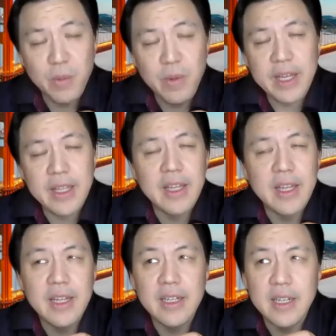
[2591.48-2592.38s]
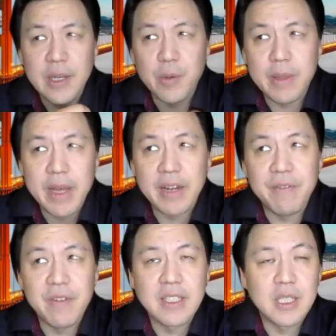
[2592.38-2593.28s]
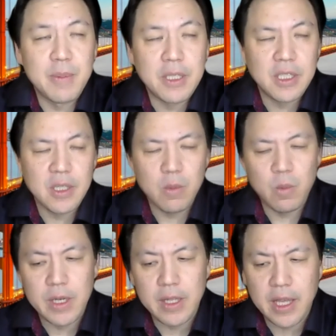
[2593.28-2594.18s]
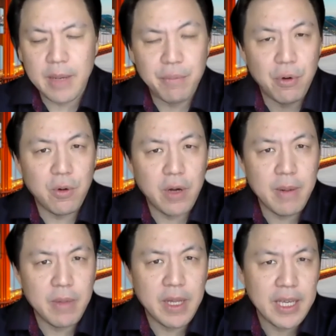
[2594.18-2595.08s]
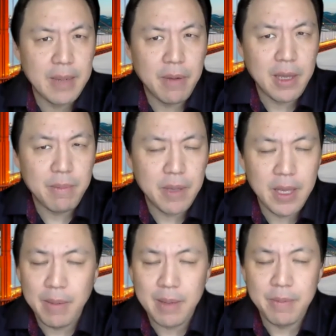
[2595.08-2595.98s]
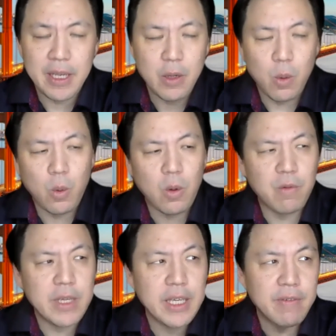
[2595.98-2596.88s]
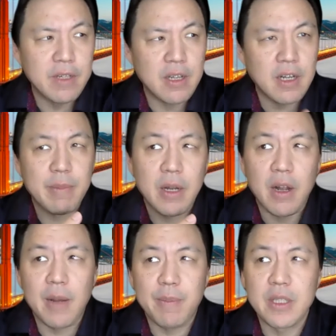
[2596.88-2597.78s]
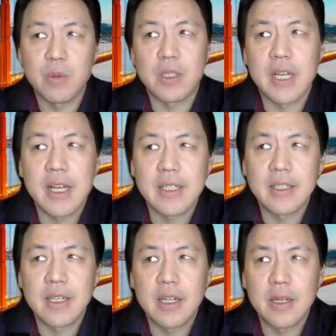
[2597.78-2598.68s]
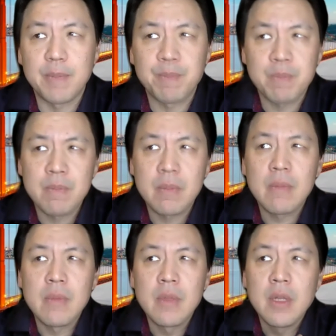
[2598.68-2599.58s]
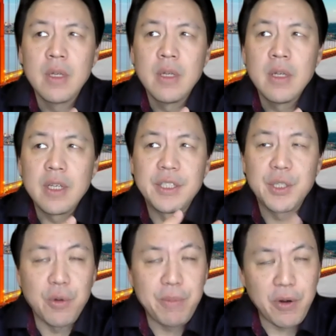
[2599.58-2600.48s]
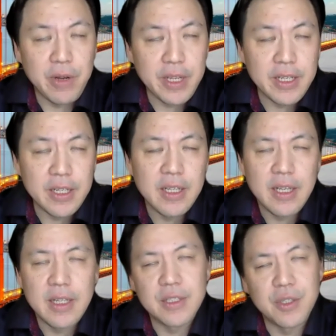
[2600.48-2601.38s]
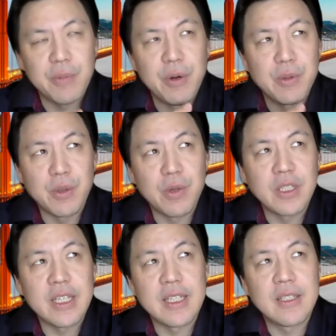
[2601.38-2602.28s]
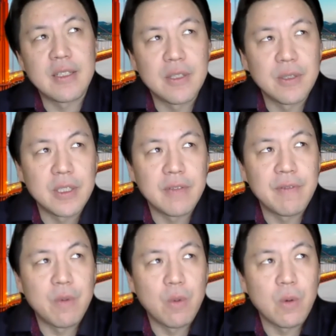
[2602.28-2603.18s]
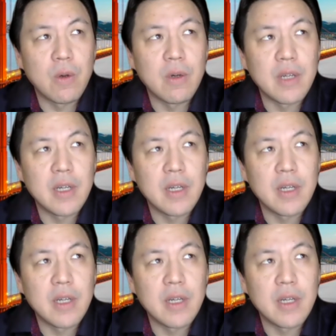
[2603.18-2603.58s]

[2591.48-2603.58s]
way that equity manifests, especially with a program like MIP, or if we even talk about Hopkins, which has a zero period, and the zero period was originally instituted for